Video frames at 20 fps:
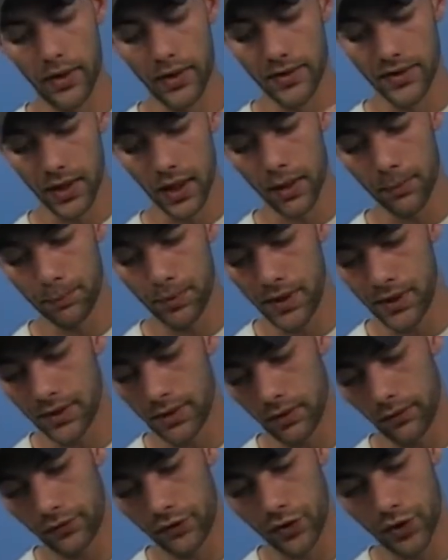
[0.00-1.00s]
the second piece
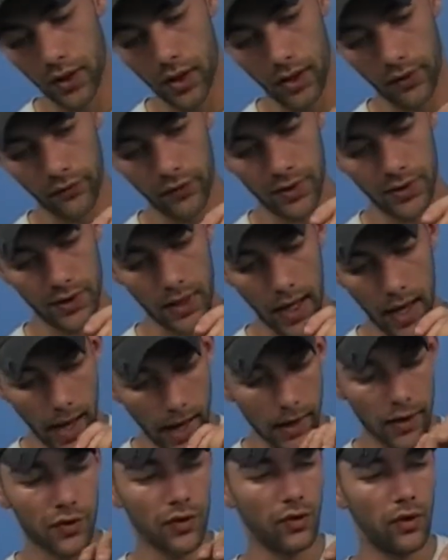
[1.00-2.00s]
of shaft is
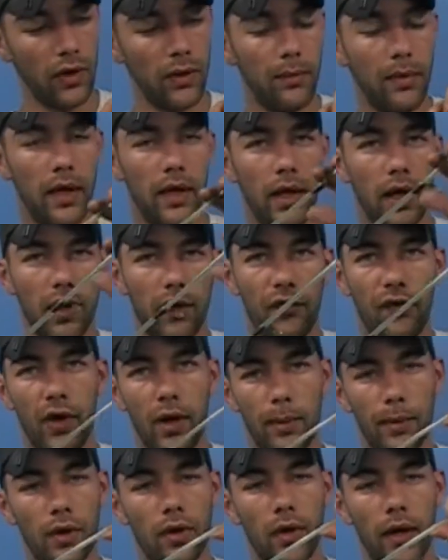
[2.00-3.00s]
actually made out of
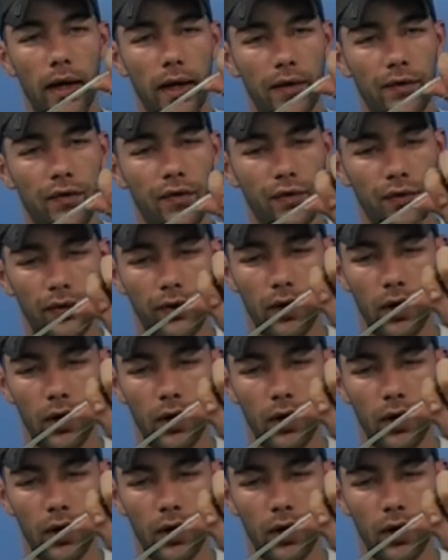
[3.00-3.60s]
fiberglass.